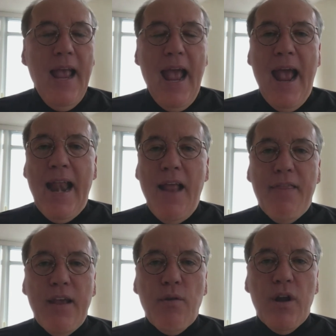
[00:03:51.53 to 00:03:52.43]
and I
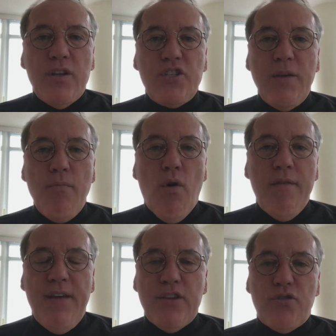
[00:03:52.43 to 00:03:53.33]
think we're going to see more
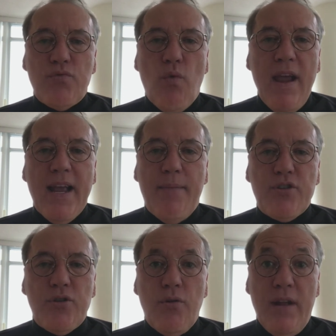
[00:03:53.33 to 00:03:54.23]
investors wake up
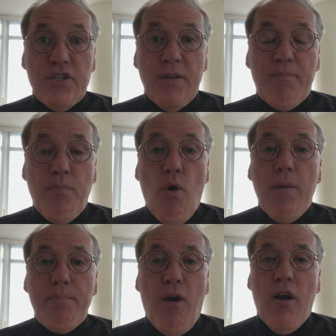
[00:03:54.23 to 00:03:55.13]
to it's an
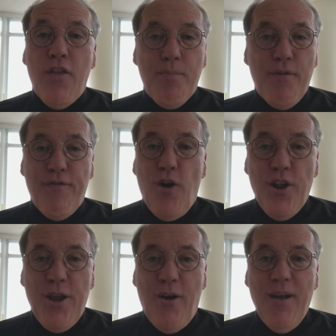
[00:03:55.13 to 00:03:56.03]
important part of their
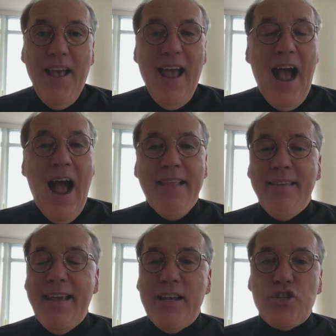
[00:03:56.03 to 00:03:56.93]
portfolio. I
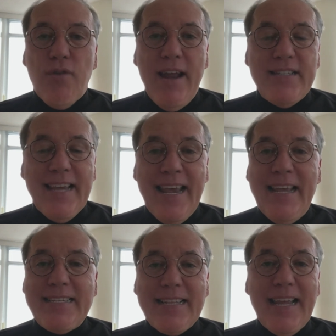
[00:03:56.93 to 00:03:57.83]
think it trades
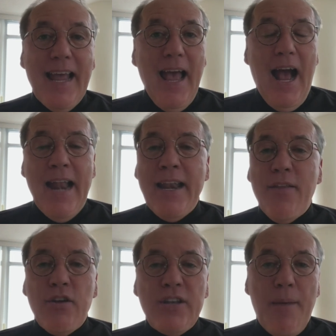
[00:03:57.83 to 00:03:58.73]
easily,
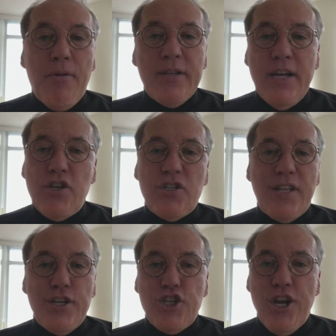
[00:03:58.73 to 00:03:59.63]
another double digits
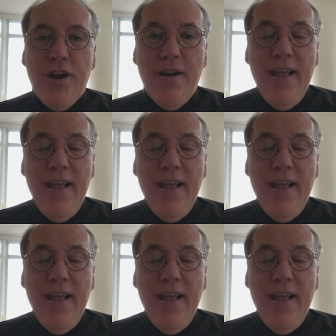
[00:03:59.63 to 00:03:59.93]
this year.